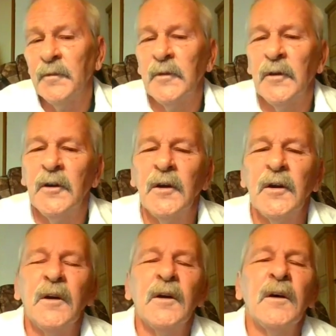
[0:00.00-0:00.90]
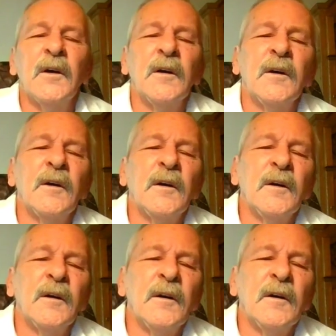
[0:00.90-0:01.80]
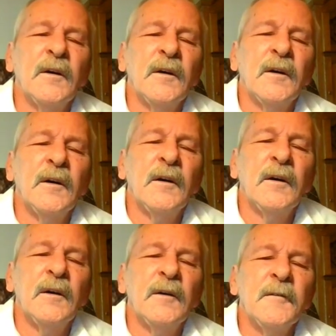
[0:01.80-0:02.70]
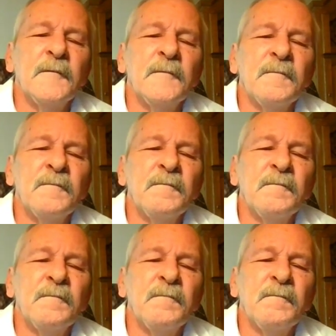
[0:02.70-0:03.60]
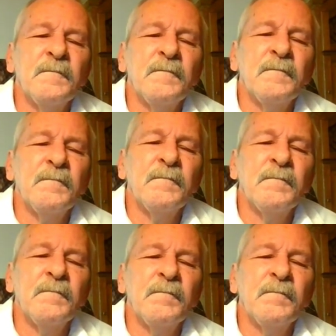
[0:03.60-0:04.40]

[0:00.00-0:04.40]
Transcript: Nothing is said.